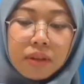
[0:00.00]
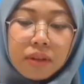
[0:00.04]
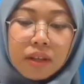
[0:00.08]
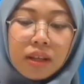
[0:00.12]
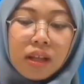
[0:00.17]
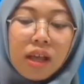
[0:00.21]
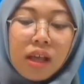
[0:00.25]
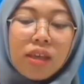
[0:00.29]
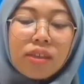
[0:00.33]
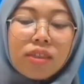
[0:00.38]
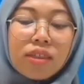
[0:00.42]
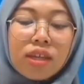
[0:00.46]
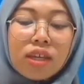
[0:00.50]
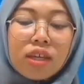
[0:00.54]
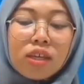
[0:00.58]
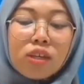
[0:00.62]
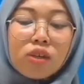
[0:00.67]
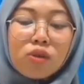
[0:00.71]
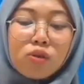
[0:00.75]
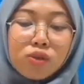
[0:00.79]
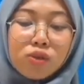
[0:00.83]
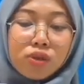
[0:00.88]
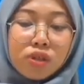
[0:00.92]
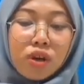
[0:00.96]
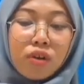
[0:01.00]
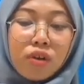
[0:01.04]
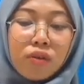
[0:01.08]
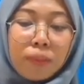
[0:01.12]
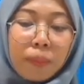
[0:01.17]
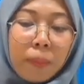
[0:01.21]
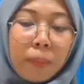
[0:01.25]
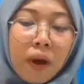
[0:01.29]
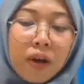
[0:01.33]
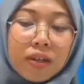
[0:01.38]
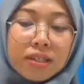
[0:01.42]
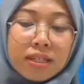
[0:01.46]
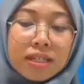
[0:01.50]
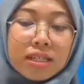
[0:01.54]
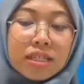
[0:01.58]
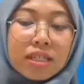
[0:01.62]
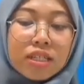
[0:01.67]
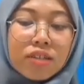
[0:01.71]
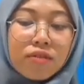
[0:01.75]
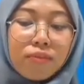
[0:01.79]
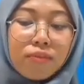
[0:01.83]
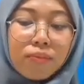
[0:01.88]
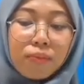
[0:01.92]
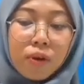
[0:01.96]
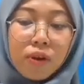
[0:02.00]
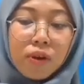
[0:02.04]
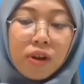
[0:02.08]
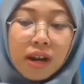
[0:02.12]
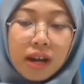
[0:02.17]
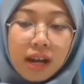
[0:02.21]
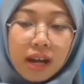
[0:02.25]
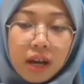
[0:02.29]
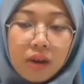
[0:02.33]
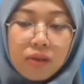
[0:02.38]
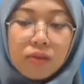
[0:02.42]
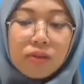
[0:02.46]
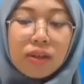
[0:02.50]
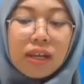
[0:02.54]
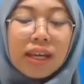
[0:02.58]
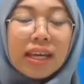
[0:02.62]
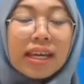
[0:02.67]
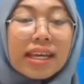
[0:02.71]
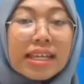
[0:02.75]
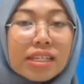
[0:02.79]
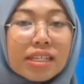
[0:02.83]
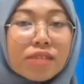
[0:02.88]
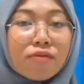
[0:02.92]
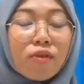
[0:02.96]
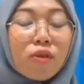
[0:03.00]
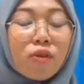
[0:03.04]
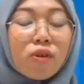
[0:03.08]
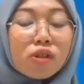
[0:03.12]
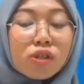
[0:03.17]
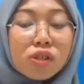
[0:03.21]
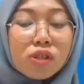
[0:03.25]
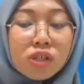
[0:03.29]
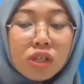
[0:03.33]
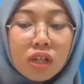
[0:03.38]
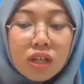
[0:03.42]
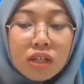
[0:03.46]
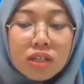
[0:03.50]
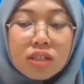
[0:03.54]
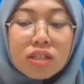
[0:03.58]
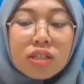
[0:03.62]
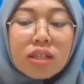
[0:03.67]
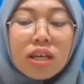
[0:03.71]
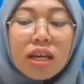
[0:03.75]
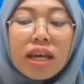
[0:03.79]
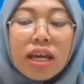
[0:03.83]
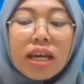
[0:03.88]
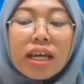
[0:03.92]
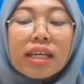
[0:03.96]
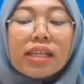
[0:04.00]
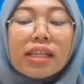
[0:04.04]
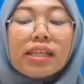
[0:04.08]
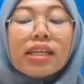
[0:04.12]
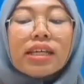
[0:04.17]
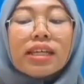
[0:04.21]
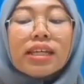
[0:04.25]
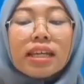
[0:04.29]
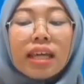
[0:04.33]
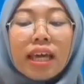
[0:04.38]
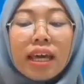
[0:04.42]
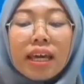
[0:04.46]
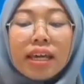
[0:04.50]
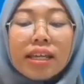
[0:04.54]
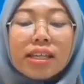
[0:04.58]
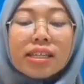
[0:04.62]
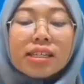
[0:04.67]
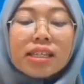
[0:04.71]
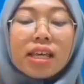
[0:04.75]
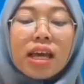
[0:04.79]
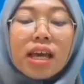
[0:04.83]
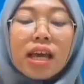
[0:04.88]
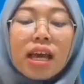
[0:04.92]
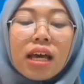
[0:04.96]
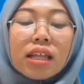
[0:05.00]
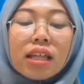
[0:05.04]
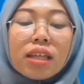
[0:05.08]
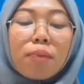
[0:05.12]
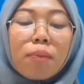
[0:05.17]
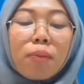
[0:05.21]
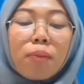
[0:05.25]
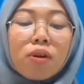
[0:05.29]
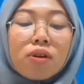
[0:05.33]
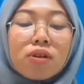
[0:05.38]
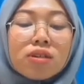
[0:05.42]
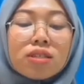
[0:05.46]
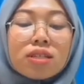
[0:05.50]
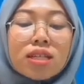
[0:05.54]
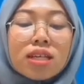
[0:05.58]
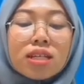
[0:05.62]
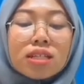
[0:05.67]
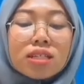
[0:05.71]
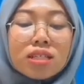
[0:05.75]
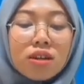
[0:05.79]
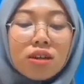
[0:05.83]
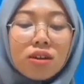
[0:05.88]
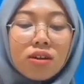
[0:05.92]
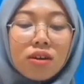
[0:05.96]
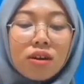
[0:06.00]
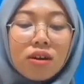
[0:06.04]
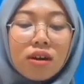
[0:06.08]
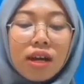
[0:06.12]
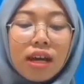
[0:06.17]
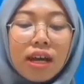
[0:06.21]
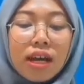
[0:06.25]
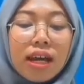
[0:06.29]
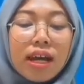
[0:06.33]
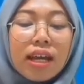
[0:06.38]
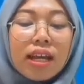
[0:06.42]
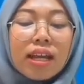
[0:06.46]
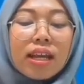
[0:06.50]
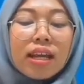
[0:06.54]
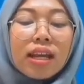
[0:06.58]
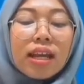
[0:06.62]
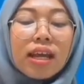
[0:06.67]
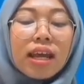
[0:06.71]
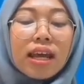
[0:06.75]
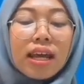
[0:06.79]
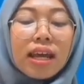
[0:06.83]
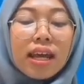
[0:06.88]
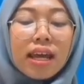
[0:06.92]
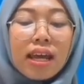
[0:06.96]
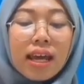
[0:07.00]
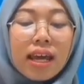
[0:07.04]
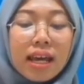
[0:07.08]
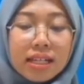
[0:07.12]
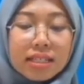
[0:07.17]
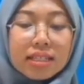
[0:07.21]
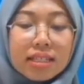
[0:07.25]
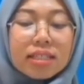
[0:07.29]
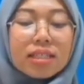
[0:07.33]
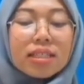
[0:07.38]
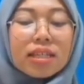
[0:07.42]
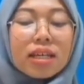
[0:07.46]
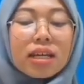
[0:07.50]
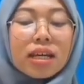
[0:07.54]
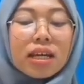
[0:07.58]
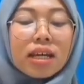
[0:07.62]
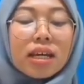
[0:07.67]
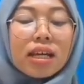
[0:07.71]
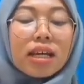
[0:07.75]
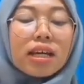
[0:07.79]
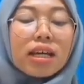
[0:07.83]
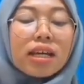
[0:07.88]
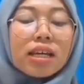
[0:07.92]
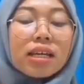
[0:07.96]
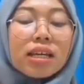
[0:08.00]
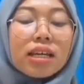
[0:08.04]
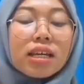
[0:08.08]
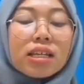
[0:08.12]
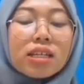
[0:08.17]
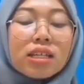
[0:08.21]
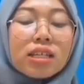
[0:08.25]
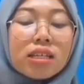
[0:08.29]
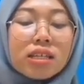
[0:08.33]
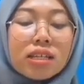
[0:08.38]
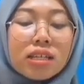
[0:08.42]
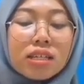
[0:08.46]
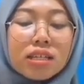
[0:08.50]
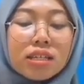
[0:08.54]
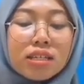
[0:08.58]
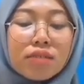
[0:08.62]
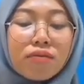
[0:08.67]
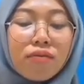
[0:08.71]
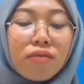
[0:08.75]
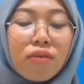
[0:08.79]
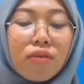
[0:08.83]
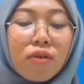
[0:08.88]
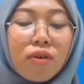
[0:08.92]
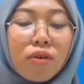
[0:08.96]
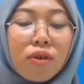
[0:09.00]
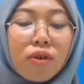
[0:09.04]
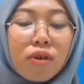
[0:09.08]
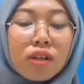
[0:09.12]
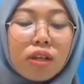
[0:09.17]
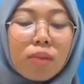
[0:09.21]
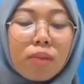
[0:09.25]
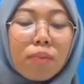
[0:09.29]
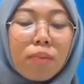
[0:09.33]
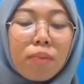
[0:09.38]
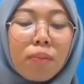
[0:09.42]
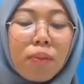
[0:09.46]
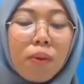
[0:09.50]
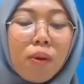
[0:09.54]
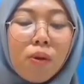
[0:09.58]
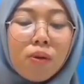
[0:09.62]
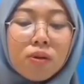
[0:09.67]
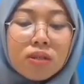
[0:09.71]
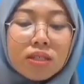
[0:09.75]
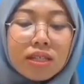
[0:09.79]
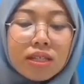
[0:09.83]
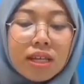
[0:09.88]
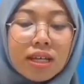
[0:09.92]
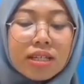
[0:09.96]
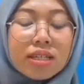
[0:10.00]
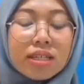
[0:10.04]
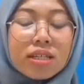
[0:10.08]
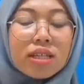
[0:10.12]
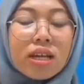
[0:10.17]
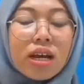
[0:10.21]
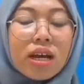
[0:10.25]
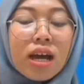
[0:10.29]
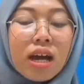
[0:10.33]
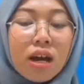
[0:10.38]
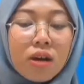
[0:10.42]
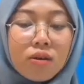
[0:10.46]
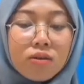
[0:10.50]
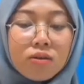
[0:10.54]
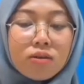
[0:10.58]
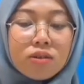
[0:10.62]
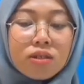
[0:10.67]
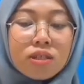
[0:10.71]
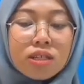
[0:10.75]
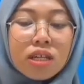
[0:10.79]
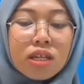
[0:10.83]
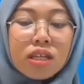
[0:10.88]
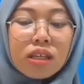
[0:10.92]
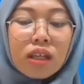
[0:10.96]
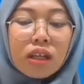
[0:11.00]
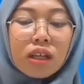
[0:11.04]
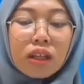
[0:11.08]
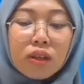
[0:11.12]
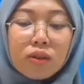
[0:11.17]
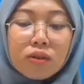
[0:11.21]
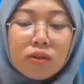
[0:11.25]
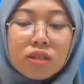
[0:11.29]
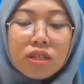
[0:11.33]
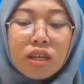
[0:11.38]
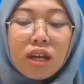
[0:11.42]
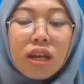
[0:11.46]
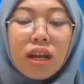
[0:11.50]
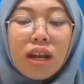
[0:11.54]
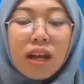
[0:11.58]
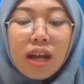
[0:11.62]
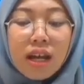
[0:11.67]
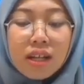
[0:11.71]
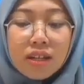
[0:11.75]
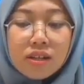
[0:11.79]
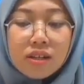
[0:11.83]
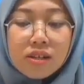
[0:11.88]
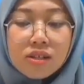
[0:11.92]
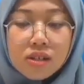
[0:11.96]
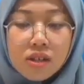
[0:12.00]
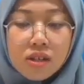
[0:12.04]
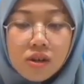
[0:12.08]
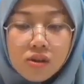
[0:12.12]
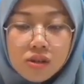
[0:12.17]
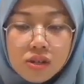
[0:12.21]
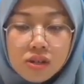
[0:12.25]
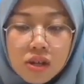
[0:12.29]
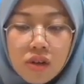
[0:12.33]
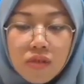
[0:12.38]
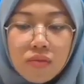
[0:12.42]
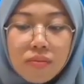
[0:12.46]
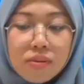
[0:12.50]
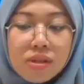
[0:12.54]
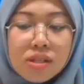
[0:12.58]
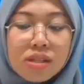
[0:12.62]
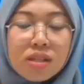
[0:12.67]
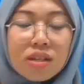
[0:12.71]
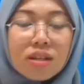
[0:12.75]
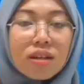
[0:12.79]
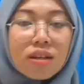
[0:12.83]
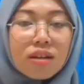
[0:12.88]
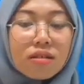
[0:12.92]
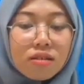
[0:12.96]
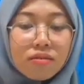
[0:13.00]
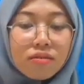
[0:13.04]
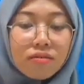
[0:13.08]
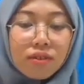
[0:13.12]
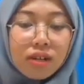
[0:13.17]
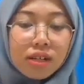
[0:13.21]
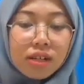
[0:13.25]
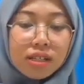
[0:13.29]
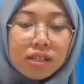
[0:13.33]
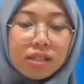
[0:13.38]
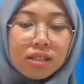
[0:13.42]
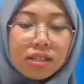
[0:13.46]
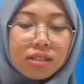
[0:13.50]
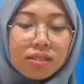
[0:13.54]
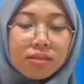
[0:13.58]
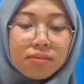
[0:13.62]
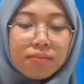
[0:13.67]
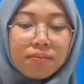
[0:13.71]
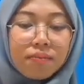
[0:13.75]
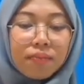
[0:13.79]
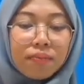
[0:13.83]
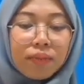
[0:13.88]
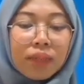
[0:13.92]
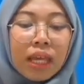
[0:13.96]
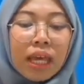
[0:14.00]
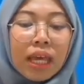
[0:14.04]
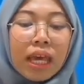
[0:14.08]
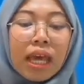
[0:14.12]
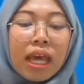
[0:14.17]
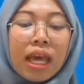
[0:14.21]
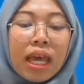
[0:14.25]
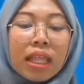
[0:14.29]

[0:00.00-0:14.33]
example, the use of possessive pronoun his for John indicates the possessor, and S is for the possessed house includes another source of personal reference.